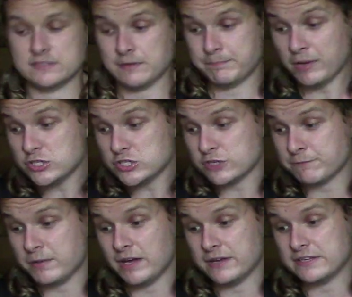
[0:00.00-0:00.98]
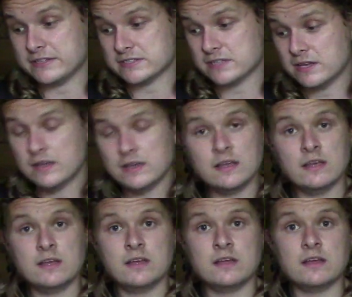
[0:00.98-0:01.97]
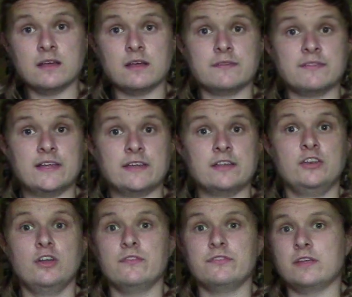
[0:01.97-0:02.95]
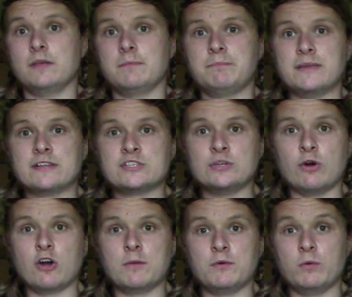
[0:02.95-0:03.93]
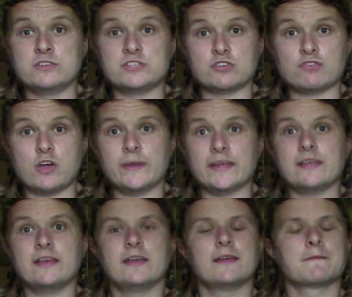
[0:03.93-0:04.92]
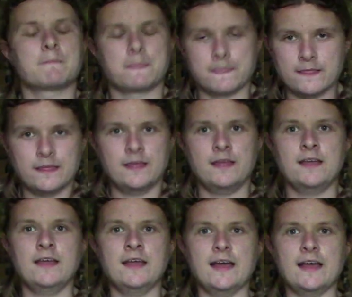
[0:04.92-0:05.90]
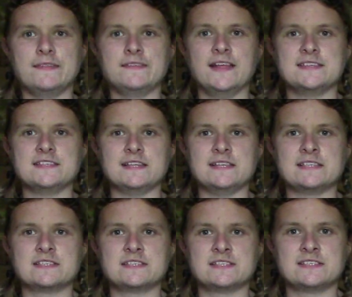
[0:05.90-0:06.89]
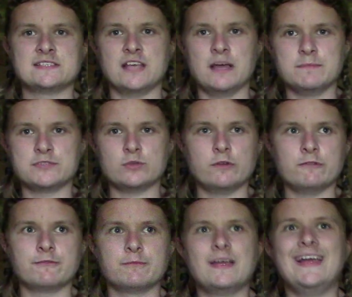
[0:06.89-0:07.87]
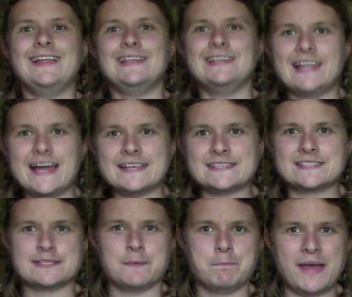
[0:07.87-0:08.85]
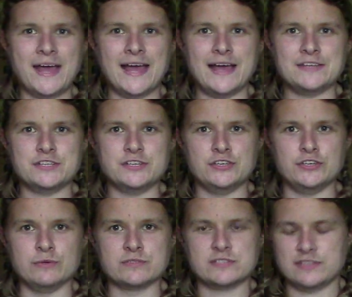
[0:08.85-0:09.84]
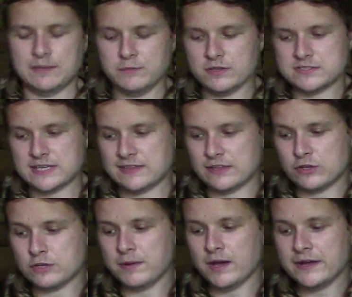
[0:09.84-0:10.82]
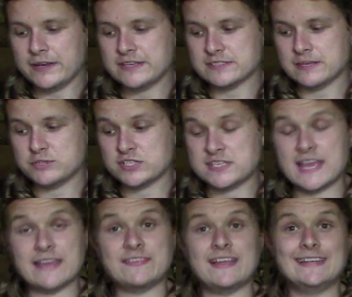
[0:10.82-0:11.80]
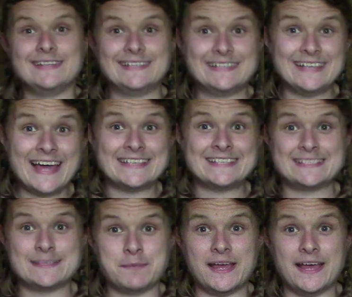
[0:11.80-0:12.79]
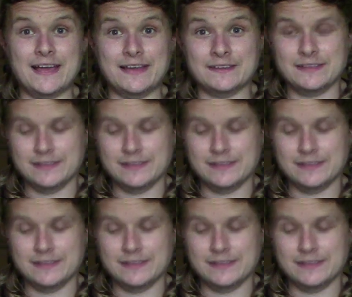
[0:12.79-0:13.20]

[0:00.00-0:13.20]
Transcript: A bunch of parties that are not the big 2 horrible ones are growing, and that's at least some sort of less bad news. I'm not saying they're good parties, I'm just saying they're less bad.